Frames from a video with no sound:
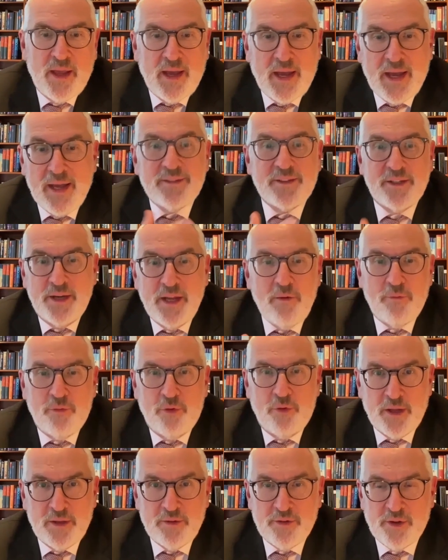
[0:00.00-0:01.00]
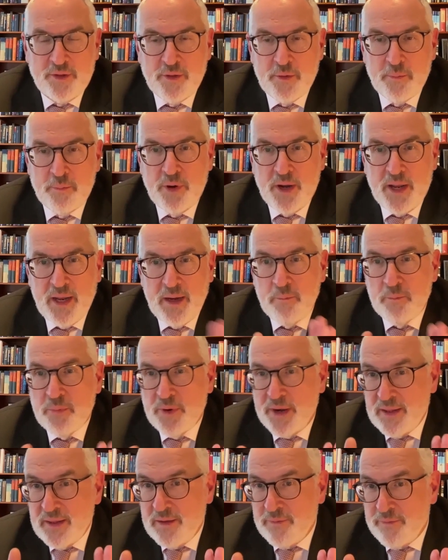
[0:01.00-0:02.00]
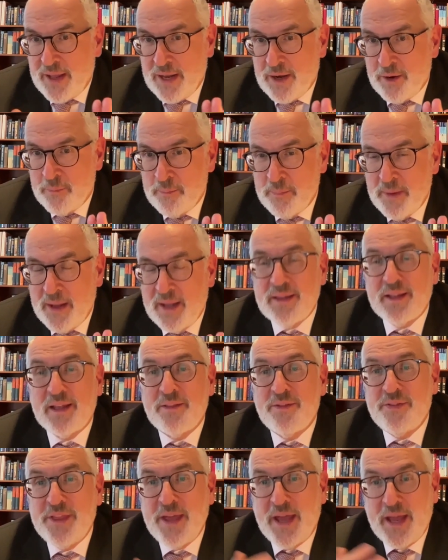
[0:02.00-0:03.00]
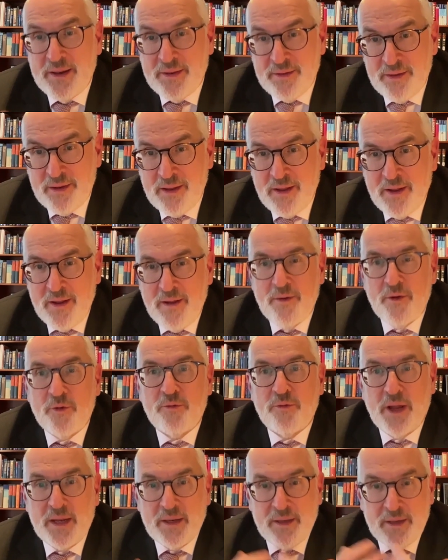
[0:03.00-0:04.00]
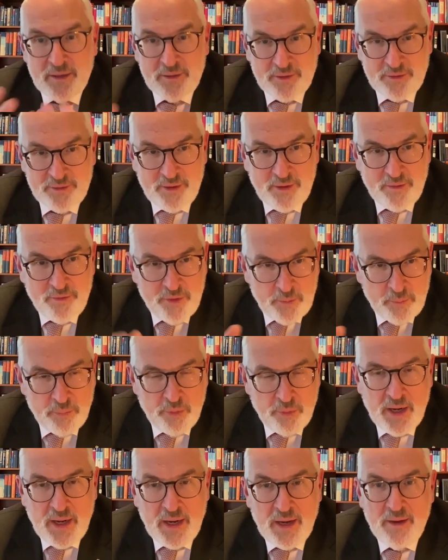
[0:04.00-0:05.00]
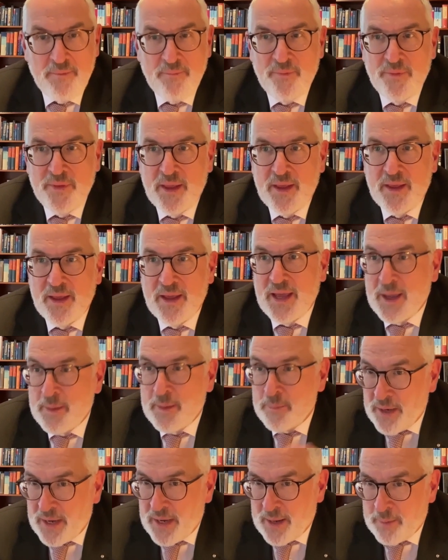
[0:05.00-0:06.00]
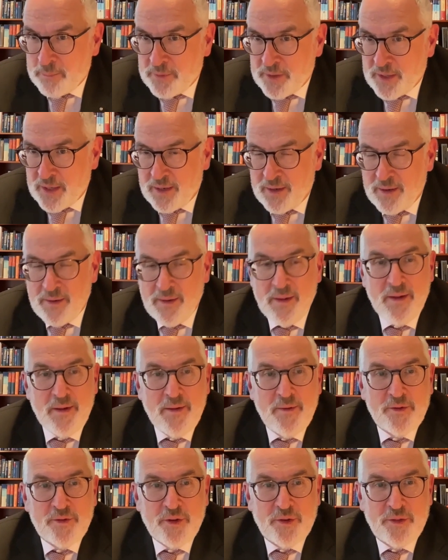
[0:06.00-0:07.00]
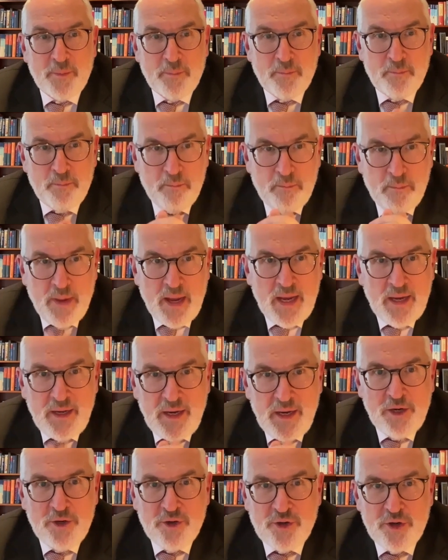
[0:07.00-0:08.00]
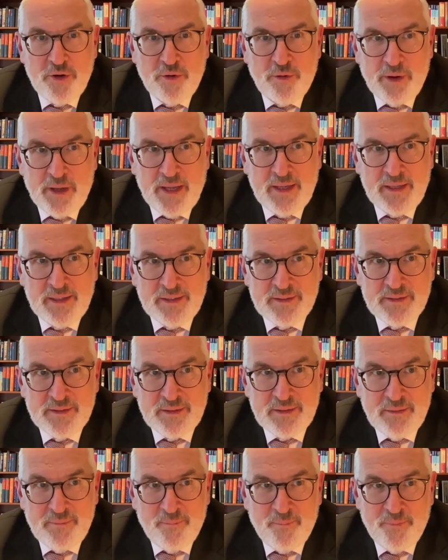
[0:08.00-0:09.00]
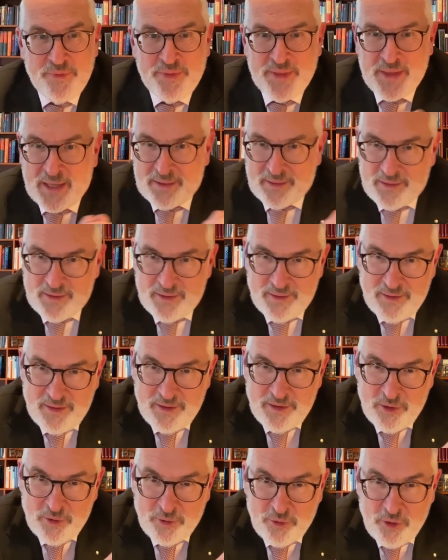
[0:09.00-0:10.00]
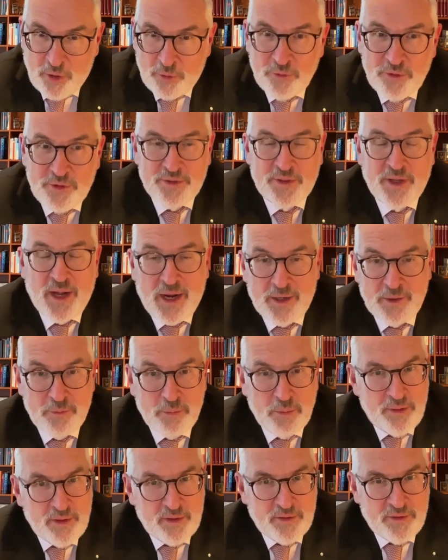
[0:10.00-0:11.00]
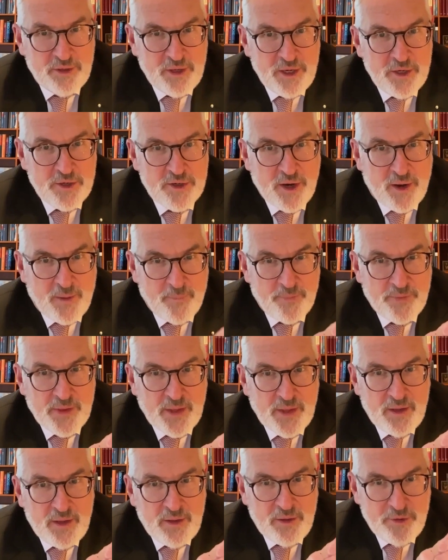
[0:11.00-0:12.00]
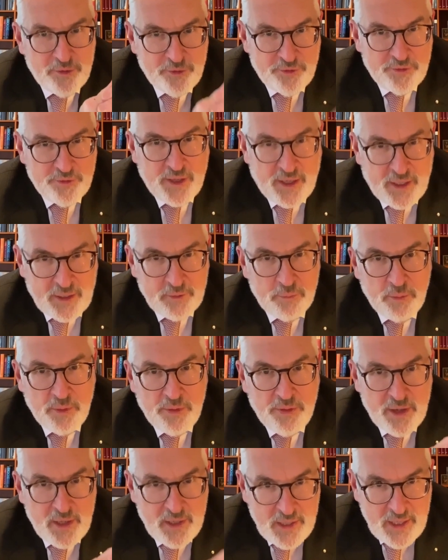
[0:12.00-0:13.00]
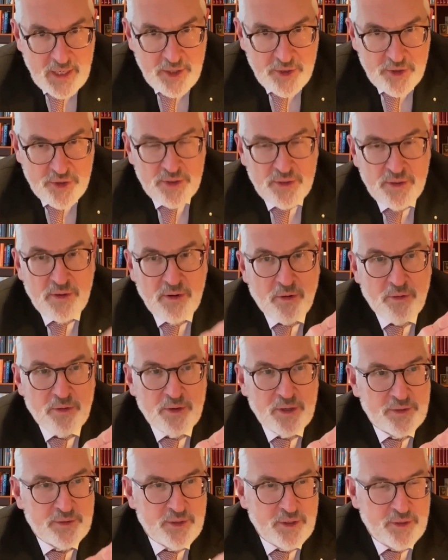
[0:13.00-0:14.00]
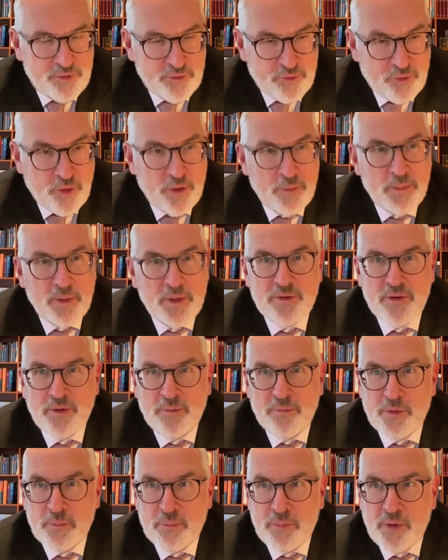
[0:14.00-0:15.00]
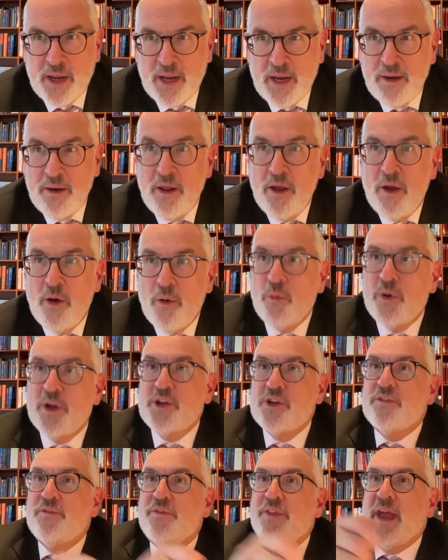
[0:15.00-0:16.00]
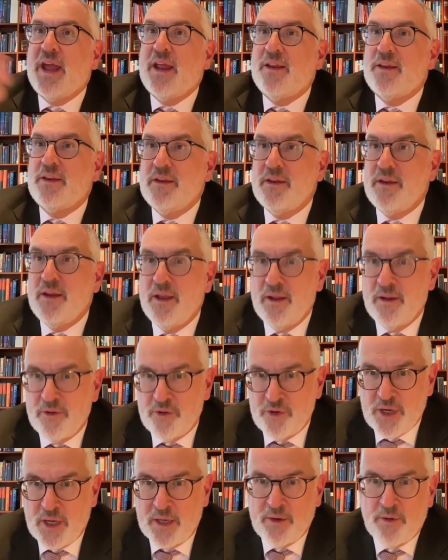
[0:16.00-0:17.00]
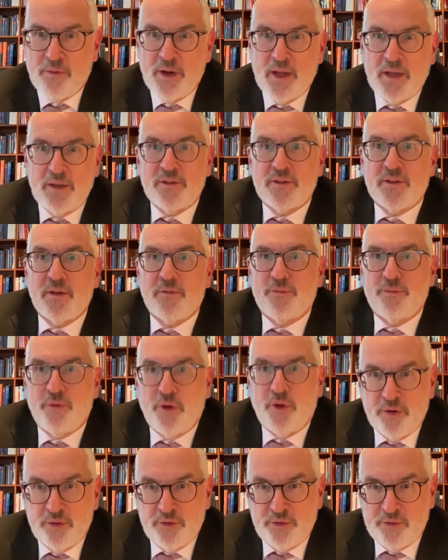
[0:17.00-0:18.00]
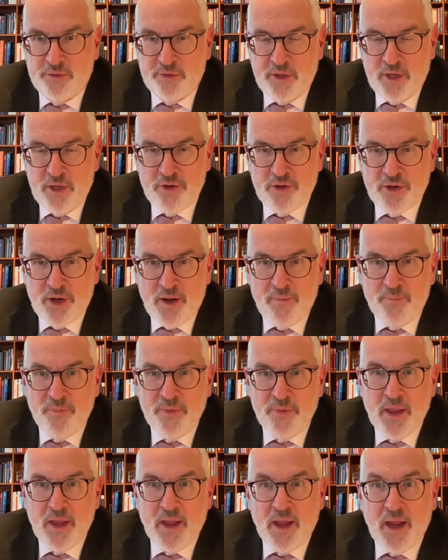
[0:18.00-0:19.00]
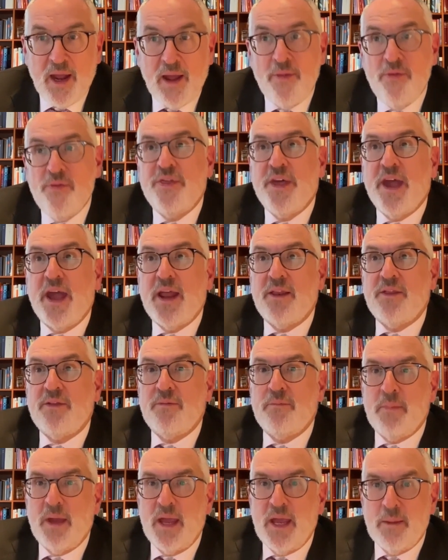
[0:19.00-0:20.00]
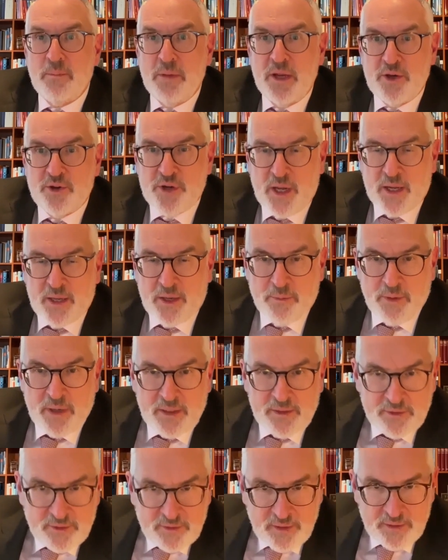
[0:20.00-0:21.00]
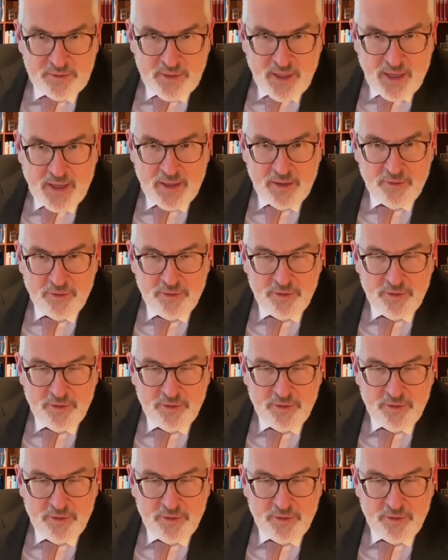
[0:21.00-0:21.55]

has an influence on the brain development, and then renders the brain epileptic. So the main issue is that you don't start with a seizure. You start with a lesion or a disturbance of the brain, which then generates the first seizure and then maybe generates the second